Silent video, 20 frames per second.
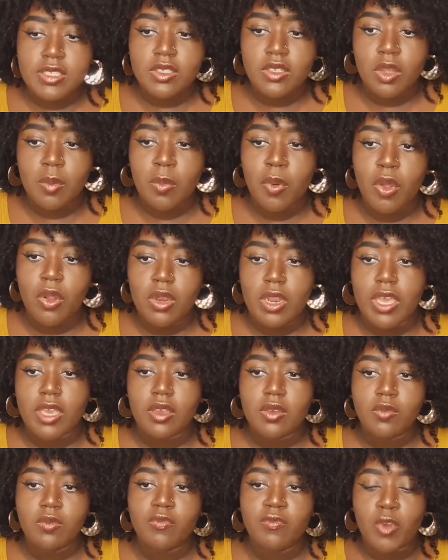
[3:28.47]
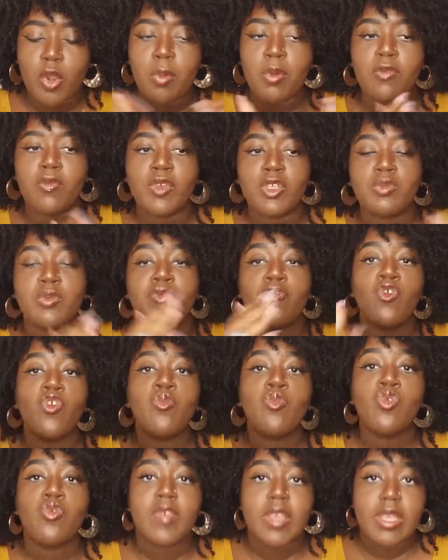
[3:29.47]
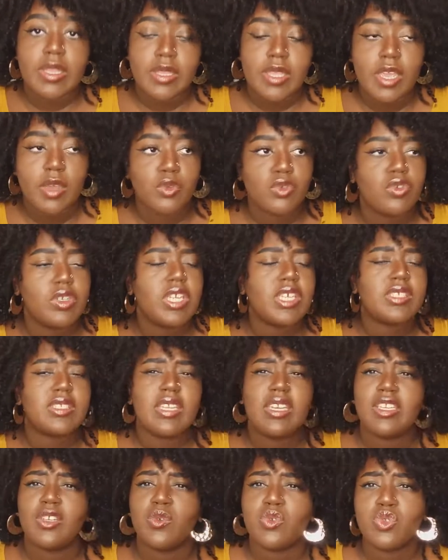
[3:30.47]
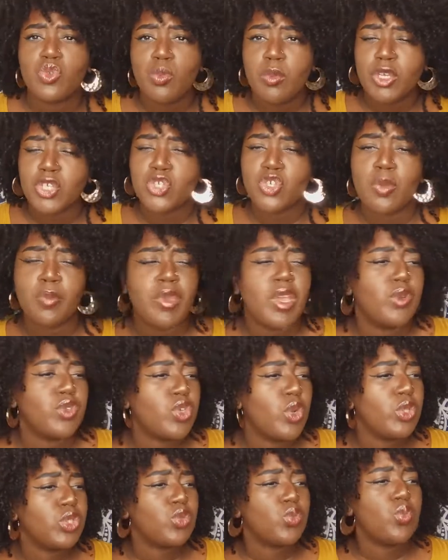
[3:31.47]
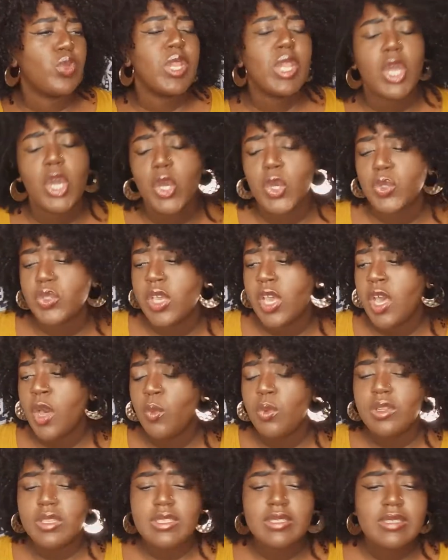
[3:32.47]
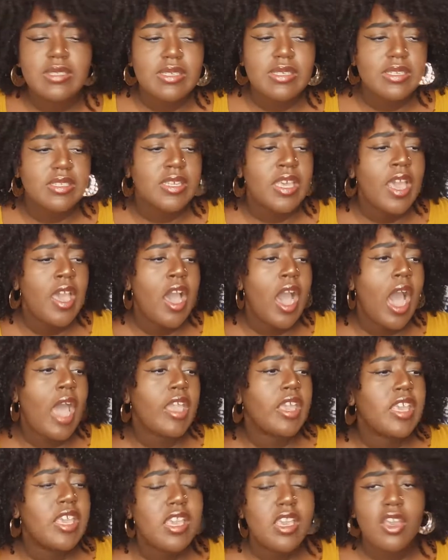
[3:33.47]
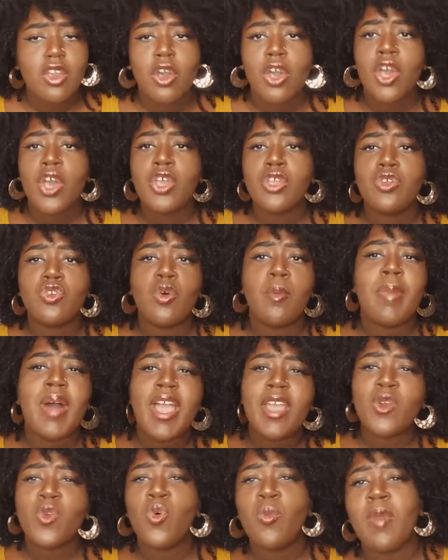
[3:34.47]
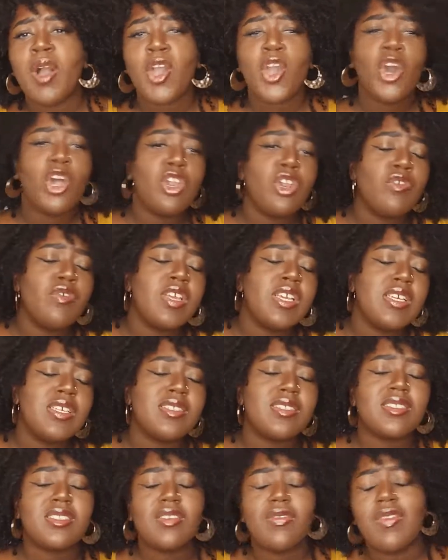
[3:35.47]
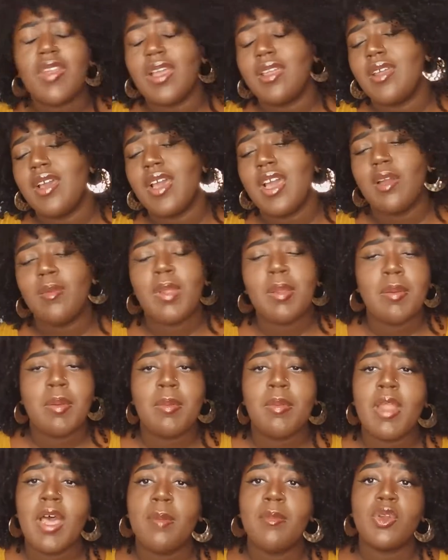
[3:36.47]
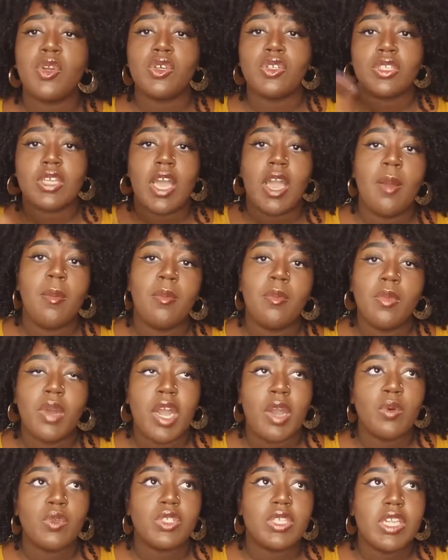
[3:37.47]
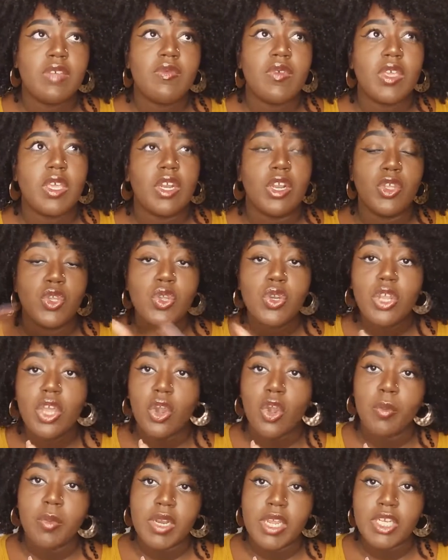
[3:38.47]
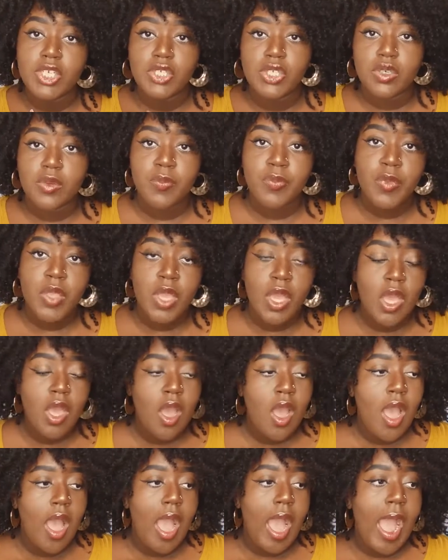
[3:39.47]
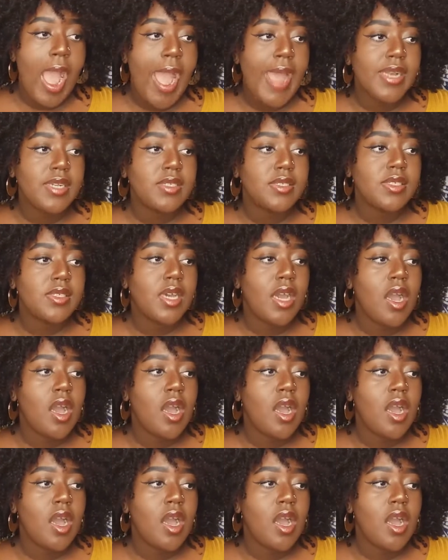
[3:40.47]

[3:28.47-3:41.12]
upon like a couple of weeks before moving there. I was really excited. I was doing my shopping. I was going to Wilkinson's, IKEA, buying all my cutleries and stuff like that, blah blah blah, because I was living in a uni accommodation. And